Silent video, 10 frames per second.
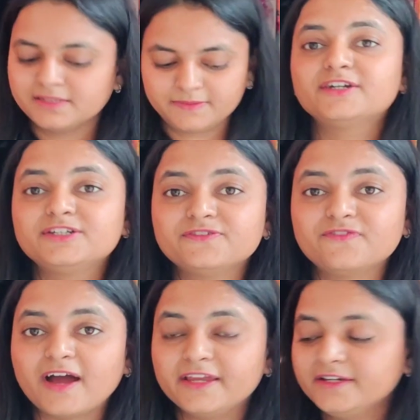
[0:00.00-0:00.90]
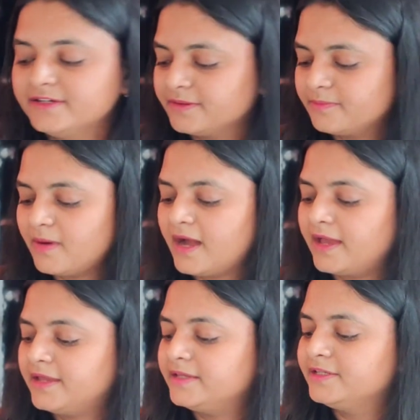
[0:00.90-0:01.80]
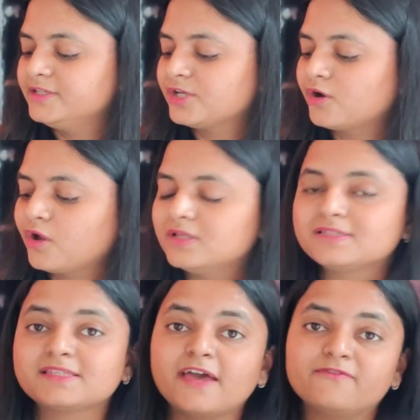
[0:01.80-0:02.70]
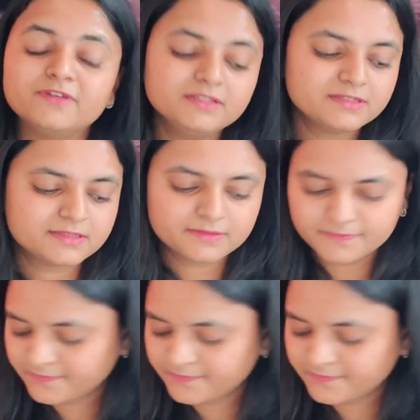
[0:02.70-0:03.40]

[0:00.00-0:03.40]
The Divide by Nicholas Evans,